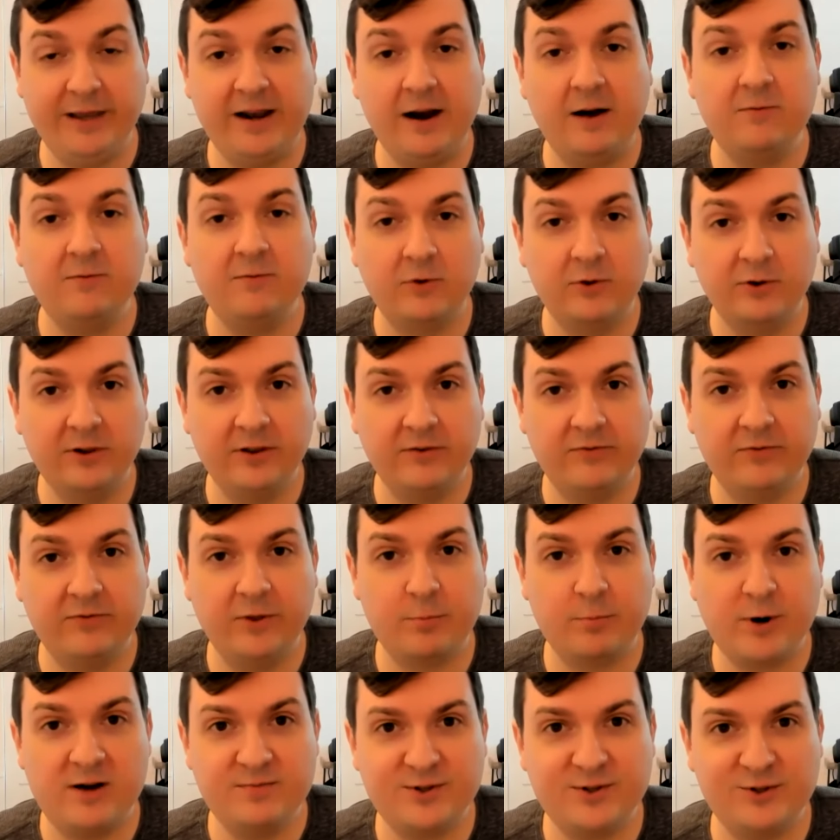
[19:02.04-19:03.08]
helpful if the
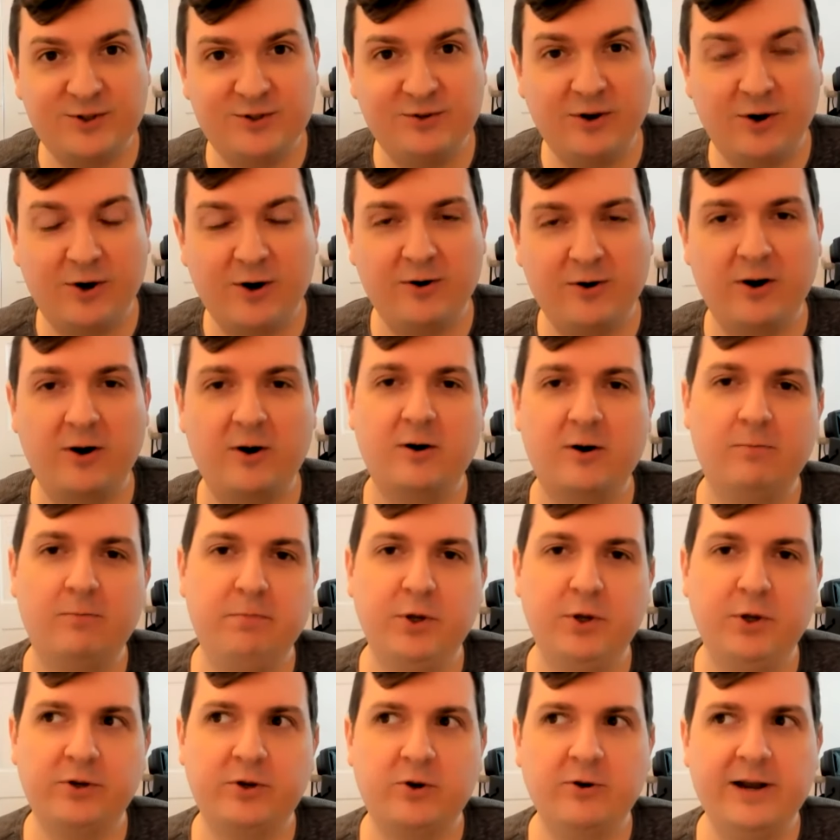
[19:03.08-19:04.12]
prompts are
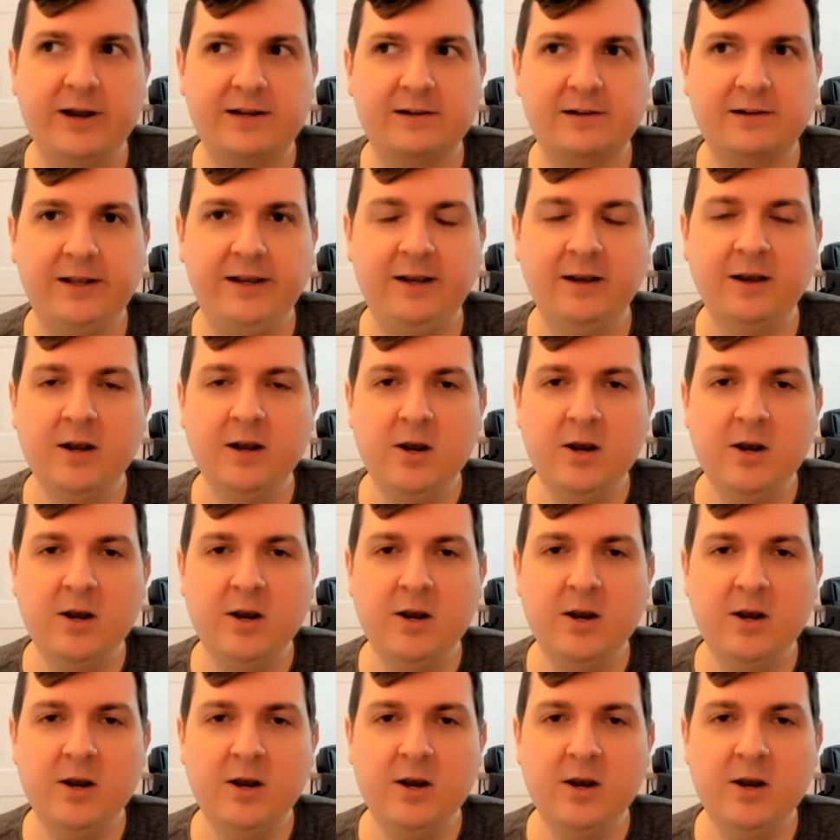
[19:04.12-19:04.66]
built correctly,